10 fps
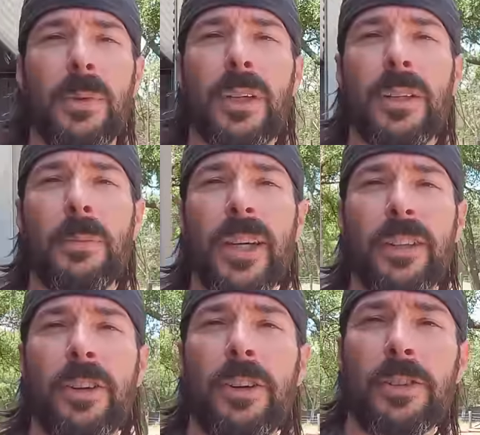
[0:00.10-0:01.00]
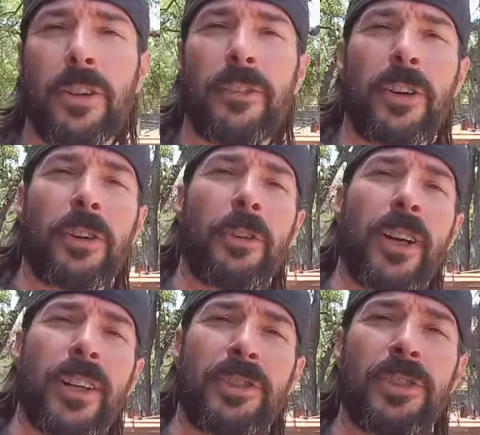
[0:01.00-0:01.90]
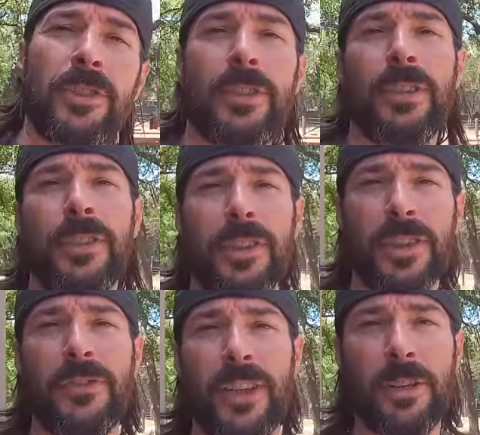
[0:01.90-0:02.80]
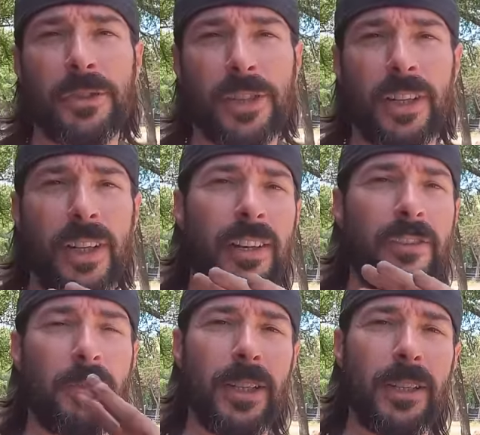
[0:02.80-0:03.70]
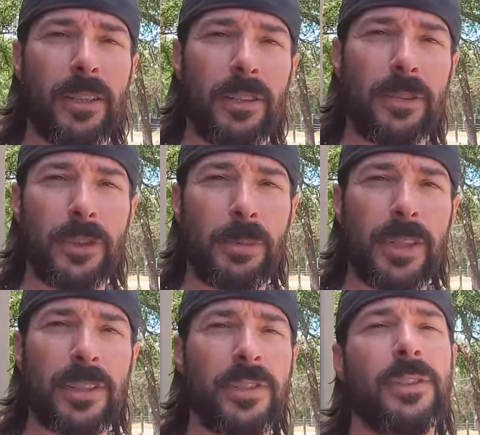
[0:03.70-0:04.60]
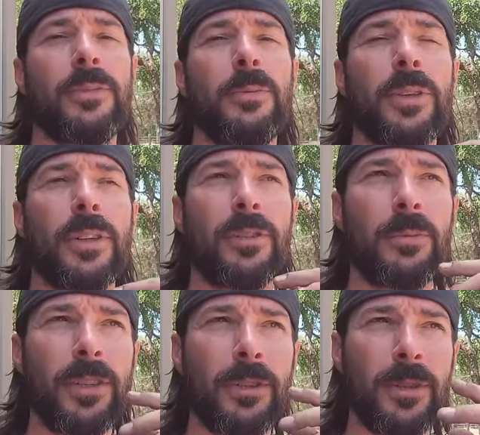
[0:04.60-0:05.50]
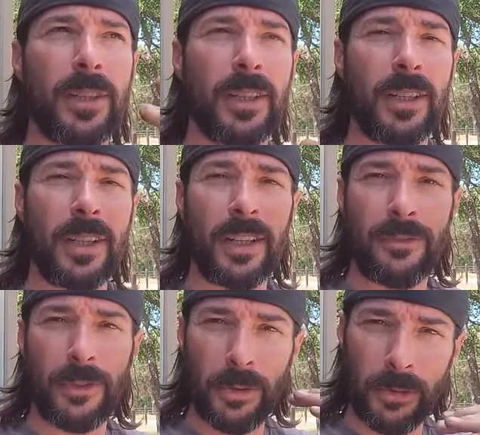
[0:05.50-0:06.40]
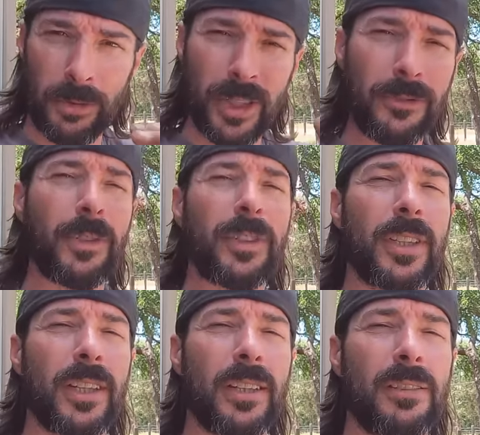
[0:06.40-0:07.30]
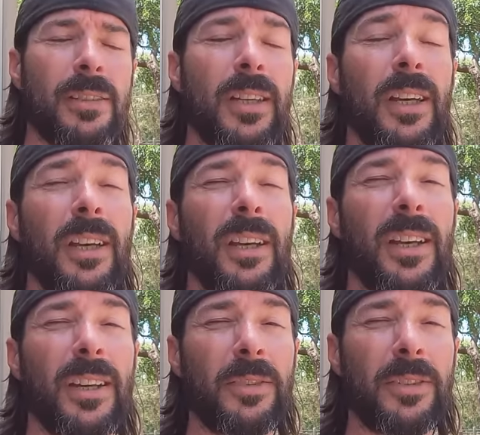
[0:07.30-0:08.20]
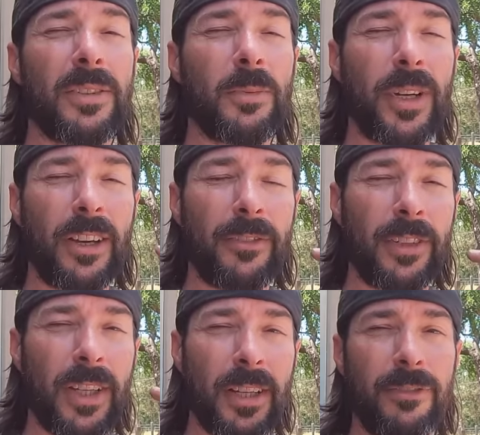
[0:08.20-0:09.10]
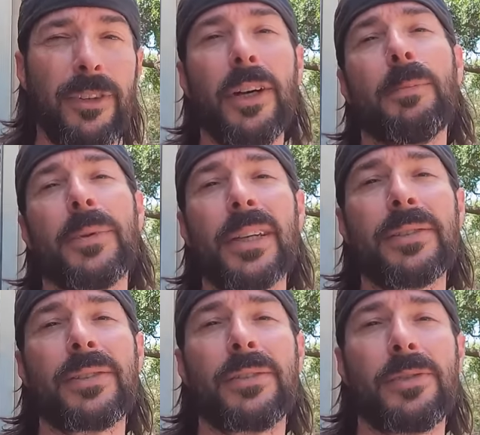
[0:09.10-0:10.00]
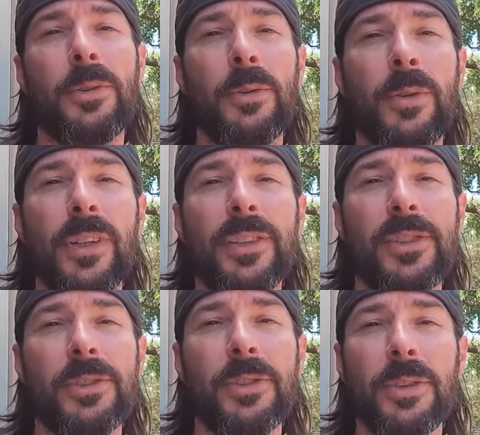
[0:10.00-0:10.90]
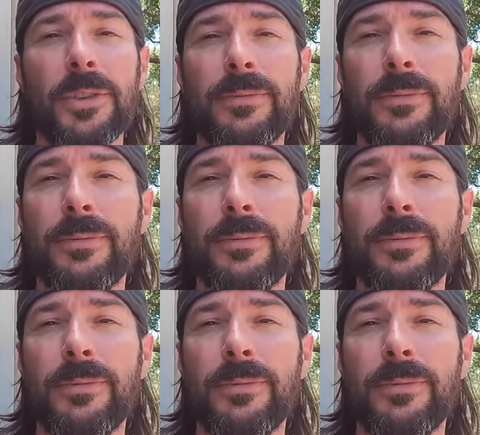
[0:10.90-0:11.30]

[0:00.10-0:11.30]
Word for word: Welcome back to Garth's Graveyard Garage. This video is going to kind of be all over the place. We're going to be doing a few different things and we have a lot of updates. So let's get started.